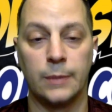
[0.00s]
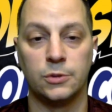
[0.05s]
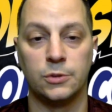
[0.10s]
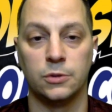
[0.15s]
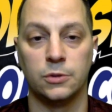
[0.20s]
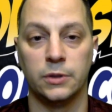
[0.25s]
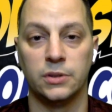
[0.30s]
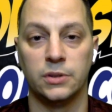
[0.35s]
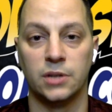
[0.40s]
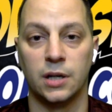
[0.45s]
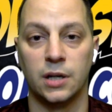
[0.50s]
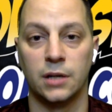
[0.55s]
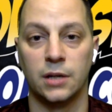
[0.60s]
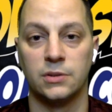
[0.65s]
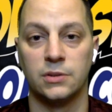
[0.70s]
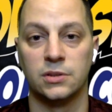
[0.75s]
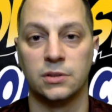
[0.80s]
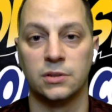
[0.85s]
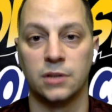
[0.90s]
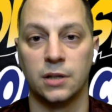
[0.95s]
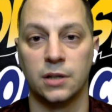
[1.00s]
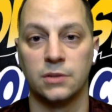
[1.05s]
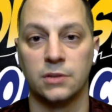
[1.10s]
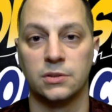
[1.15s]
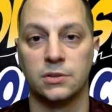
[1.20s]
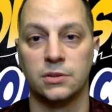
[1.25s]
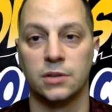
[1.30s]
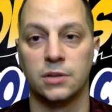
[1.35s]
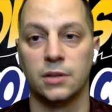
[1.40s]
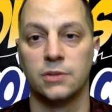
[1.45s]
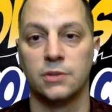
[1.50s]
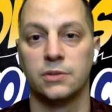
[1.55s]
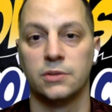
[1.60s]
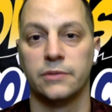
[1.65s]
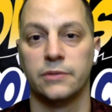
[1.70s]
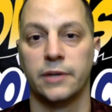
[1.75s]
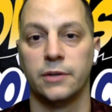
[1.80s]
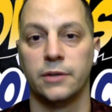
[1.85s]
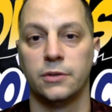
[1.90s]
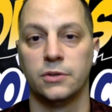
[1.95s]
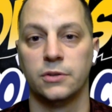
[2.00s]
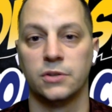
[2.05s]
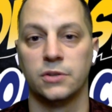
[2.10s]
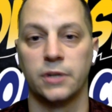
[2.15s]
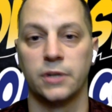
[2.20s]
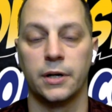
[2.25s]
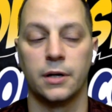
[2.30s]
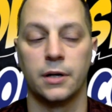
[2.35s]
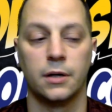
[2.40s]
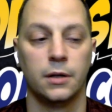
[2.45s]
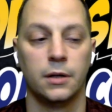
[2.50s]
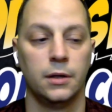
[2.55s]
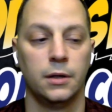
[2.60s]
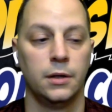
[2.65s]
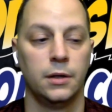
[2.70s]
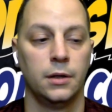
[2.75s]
absolutely tons and tons and tons of vendors there.